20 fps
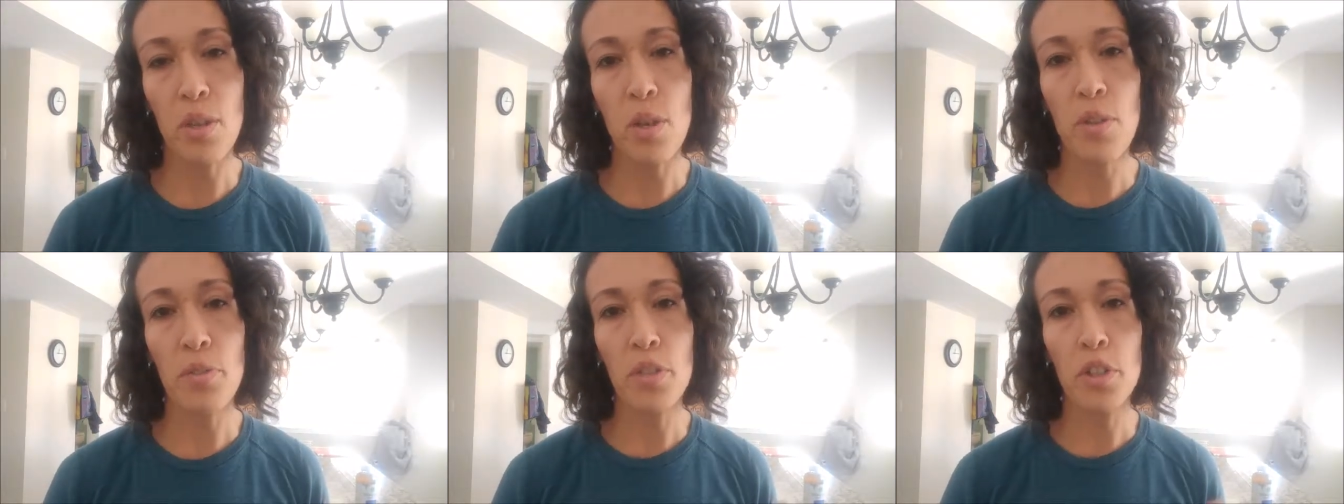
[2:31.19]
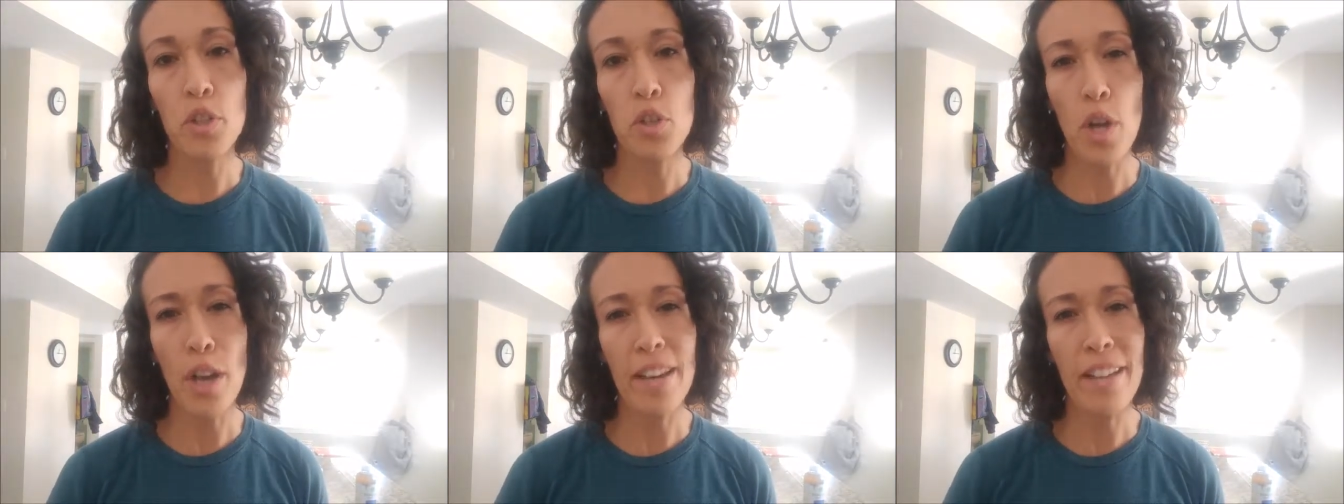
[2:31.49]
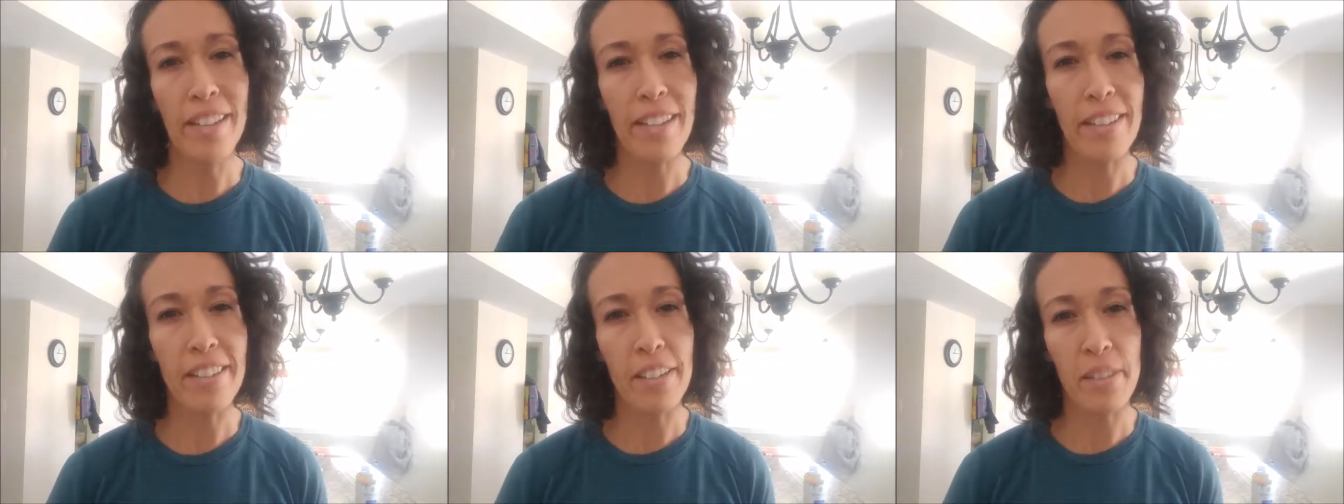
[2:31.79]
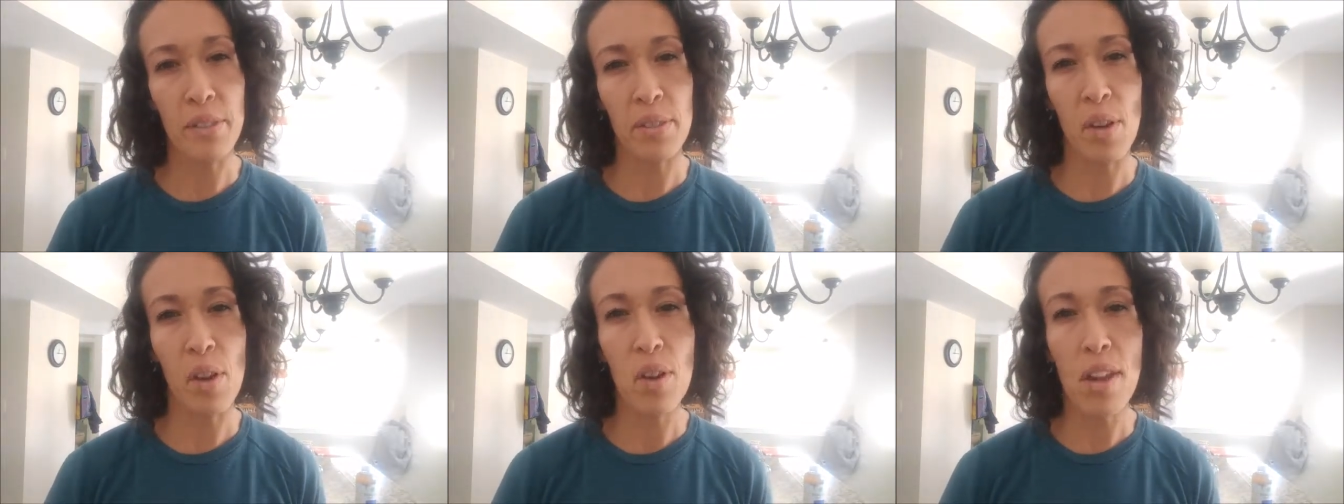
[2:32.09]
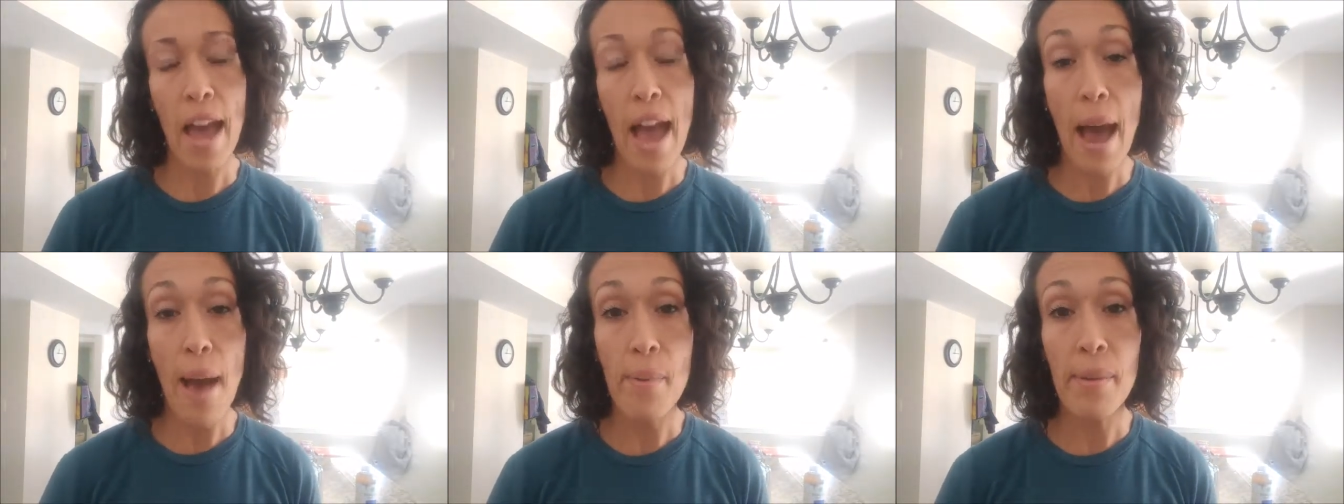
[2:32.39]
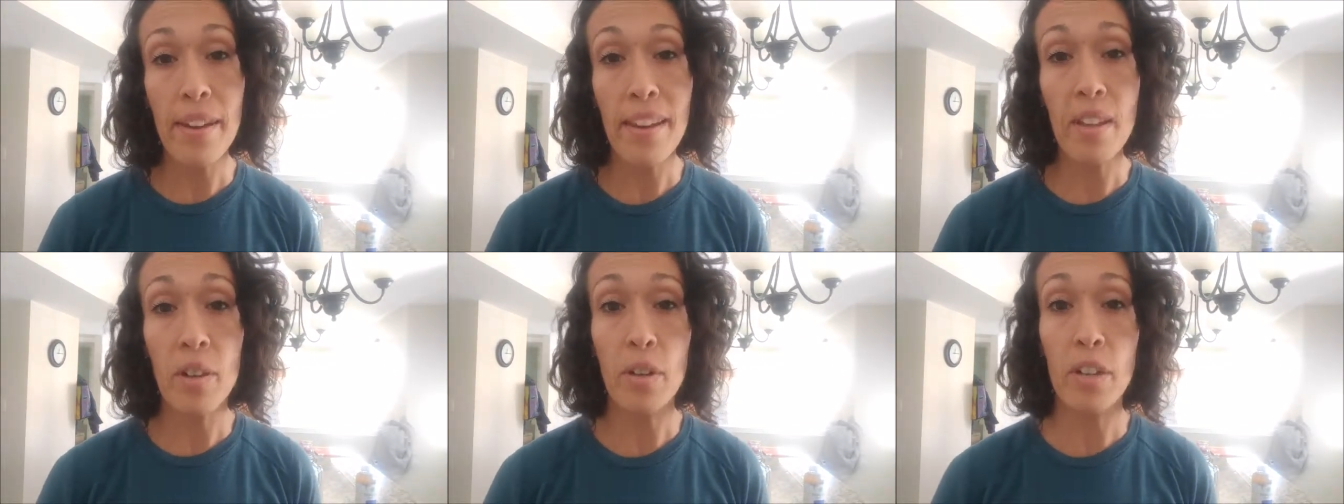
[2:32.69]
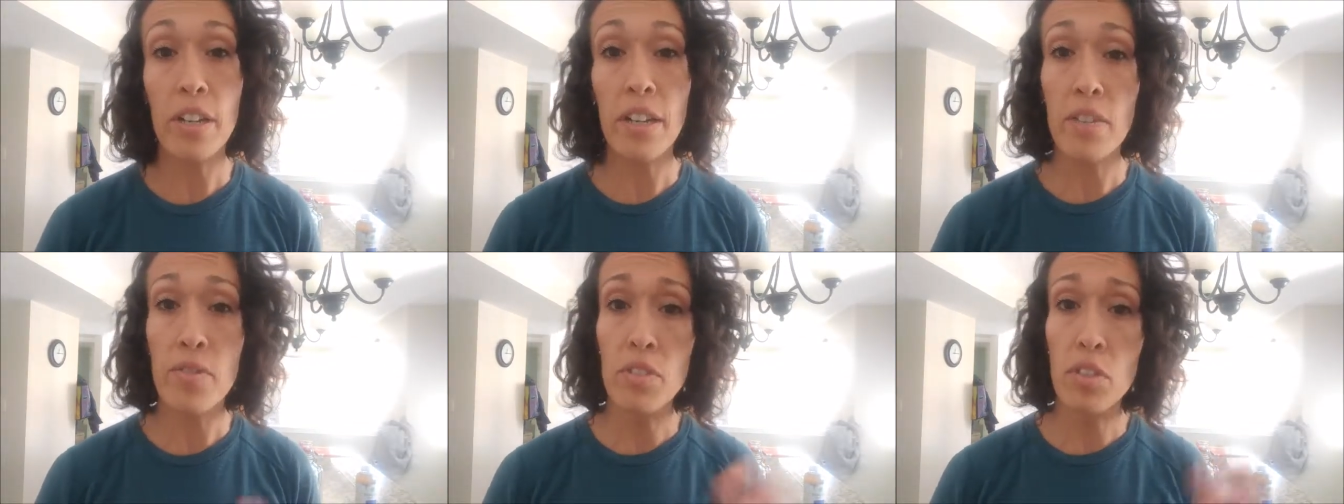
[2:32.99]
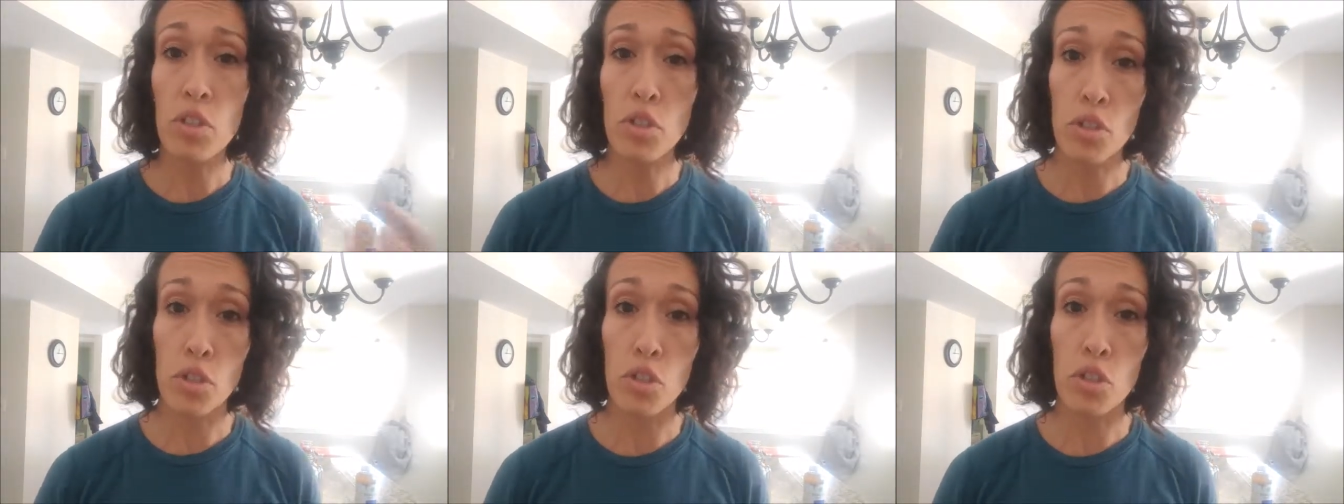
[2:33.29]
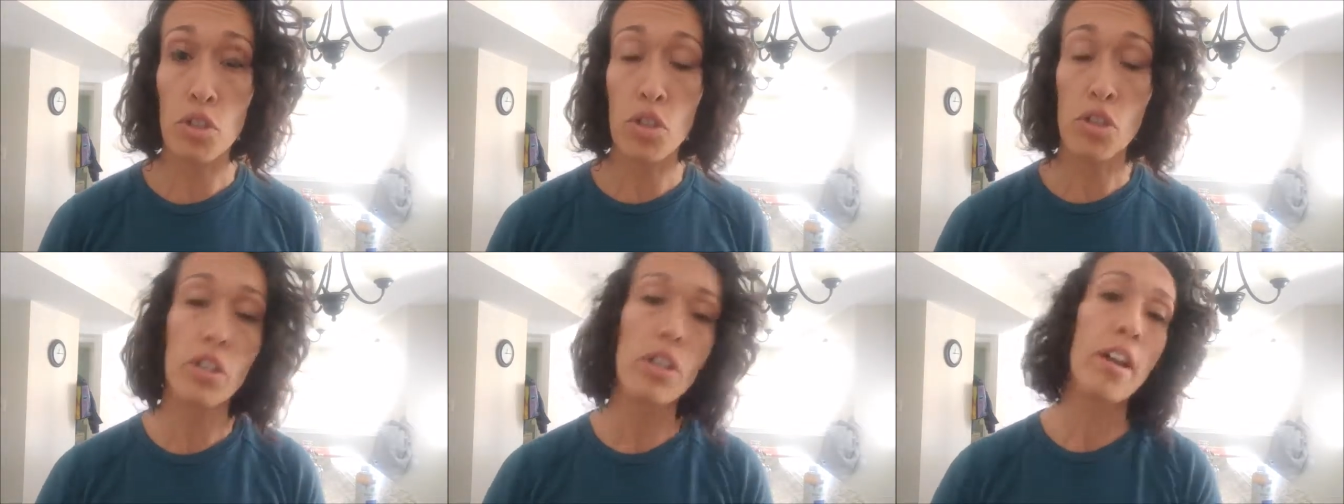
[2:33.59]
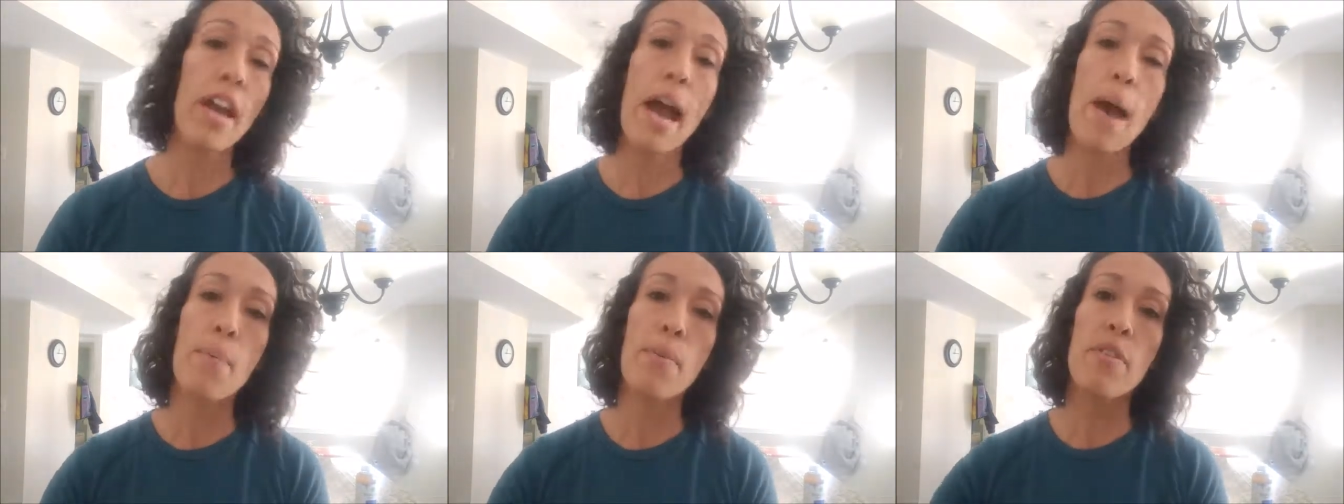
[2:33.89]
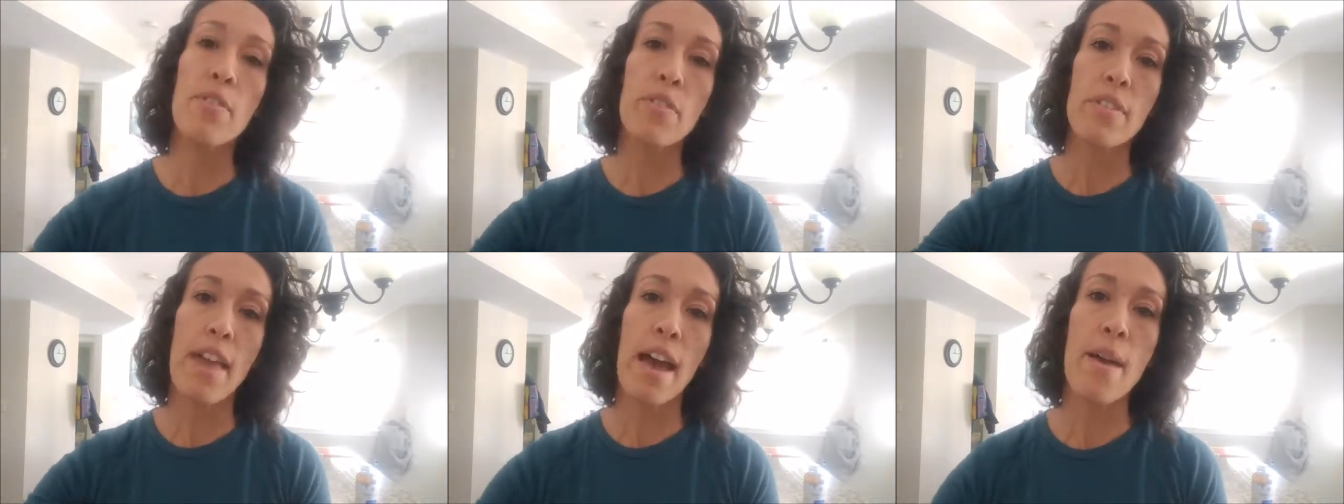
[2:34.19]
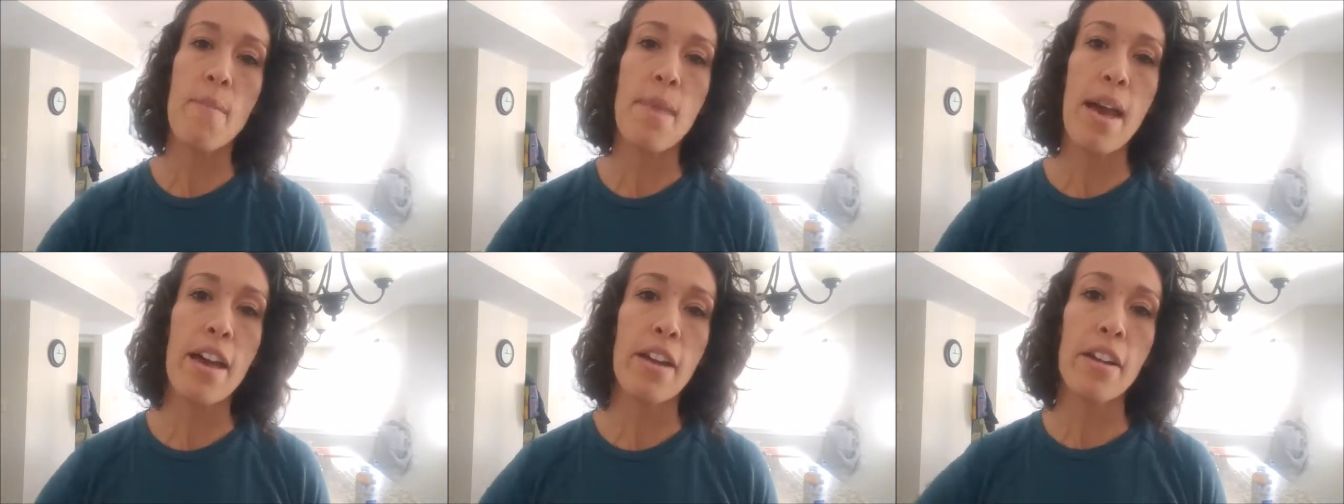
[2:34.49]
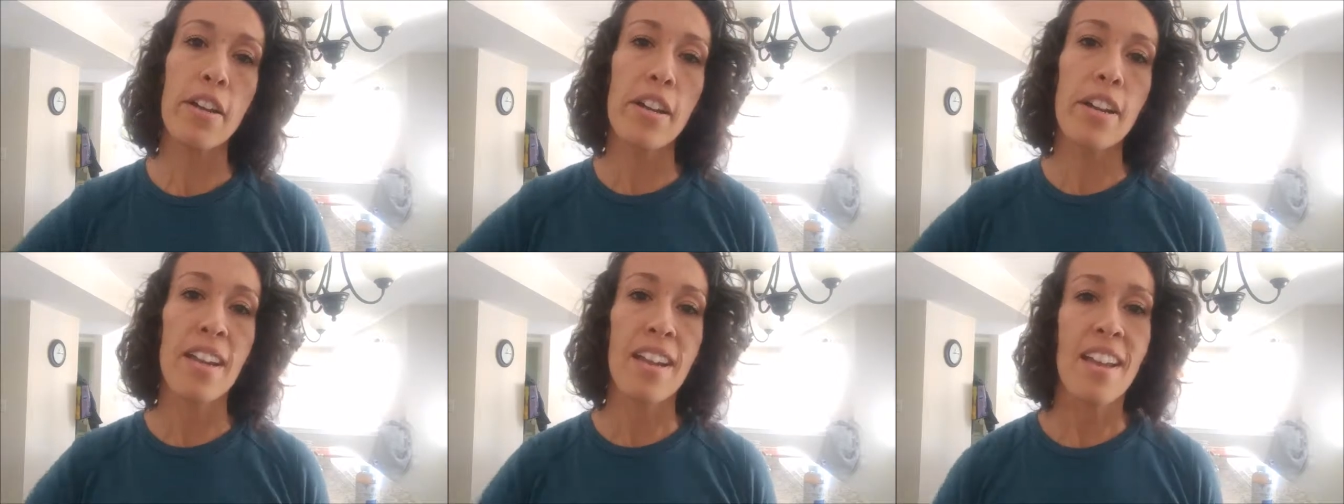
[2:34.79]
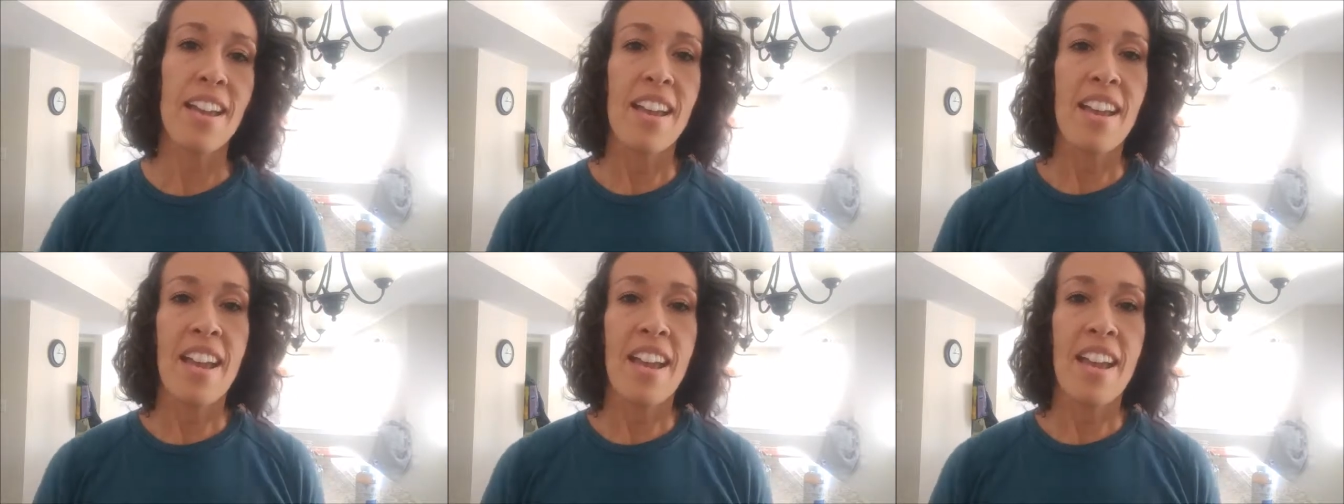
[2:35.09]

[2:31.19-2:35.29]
So if you're trying to kick a soda habit or even just a sugar habit for that matter,